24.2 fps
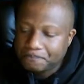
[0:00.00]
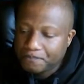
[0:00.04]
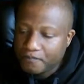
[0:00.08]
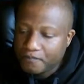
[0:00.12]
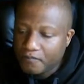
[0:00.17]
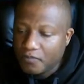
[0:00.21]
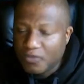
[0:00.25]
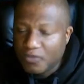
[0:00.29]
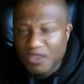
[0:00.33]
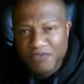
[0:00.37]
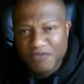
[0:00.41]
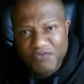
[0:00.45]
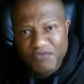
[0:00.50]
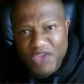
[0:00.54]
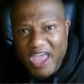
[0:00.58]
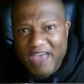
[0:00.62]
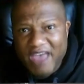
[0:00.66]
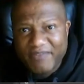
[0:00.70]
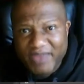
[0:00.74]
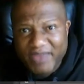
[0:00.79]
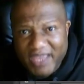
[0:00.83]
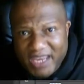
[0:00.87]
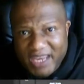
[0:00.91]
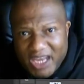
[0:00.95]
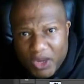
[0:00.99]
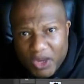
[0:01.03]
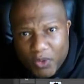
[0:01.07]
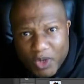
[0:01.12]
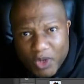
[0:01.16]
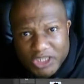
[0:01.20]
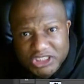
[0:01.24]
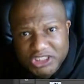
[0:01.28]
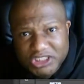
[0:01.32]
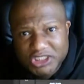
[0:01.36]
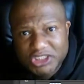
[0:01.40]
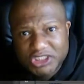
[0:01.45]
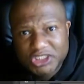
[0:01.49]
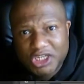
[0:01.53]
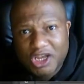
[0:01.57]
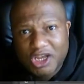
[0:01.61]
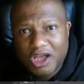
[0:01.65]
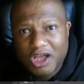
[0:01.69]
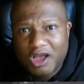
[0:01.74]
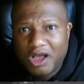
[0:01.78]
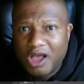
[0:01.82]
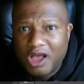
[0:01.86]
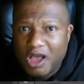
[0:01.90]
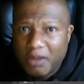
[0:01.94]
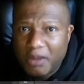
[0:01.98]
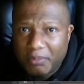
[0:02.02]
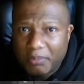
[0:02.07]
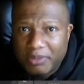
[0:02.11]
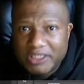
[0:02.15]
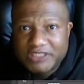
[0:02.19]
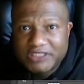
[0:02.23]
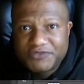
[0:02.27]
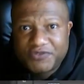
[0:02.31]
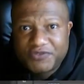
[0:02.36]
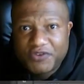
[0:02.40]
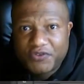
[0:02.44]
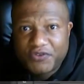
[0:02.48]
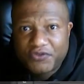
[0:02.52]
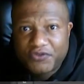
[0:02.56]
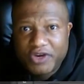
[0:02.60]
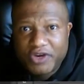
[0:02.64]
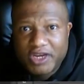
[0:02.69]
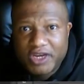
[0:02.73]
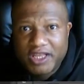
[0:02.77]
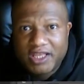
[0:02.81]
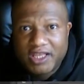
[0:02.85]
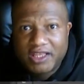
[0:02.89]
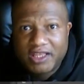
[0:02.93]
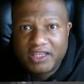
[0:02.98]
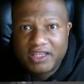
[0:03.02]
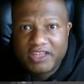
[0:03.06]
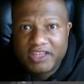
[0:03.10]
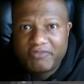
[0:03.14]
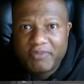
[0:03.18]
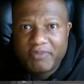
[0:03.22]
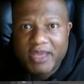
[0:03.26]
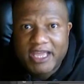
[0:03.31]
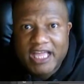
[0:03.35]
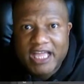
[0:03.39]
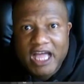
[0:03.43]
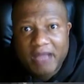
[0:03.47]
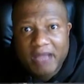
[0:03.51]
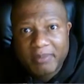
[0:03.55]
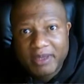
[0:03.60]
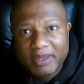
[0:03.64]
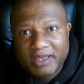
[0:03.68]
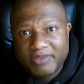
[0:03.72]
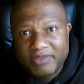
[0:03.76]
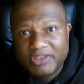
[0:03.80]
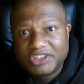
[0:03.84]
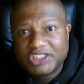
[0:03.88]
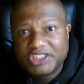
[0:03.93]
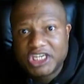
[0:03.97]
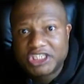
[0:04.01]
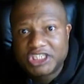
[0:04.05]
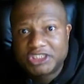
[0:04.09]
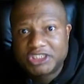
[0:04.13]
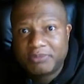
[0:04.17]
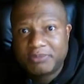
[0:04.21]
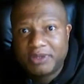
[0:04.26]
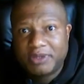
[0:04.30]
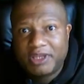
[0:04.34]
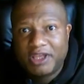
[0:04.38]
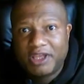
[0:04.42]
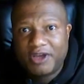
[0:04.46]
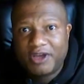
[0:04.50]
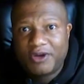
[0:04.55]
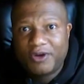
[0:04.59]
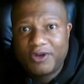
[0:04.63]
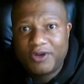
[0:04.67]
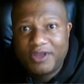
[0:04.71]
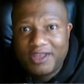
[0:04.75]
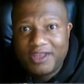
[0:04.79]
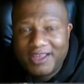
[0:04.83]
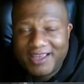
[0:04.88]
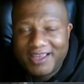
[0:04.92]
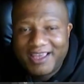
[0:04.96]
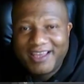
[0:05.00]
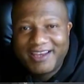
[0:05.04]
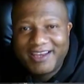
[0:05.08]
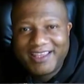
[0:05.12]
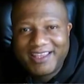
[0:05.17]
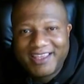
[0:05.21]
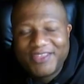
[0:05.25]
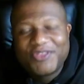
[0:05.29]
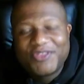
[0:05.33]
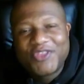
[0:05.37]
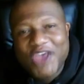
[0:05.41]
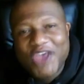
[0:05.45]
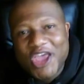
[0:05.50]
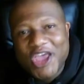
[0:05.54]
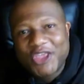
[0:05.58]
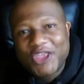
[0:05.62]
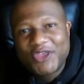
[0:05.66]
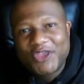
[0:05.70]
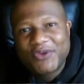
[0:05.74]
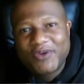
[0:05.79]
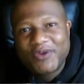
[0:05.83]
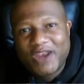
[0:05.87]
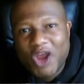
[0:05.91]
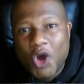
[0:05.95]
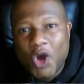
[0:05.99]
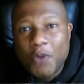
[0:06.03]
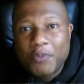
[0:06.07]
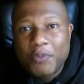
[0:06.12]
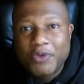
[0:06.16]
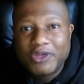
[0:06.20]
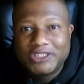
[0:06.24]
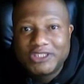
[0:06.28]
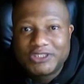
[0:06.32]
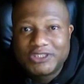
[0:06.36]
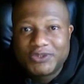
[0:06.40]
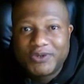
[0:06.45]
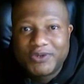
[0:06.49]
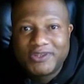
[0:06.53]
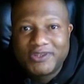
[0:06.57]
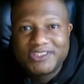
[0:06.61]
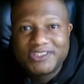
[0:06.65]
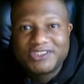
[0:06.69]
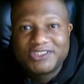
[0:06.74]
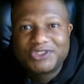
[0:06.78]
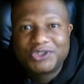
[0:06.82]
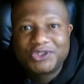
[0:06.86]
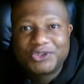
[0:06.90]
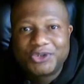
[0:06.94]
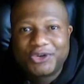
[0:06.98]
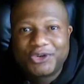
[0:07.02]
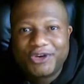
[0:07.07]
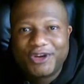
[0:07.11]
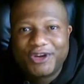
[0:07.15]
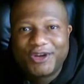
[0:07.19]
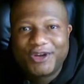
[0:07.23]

If you have any questions at all, please feel free to leave me a comment in the section below. And again, thank you, and I hope you enjoyed this tutorial.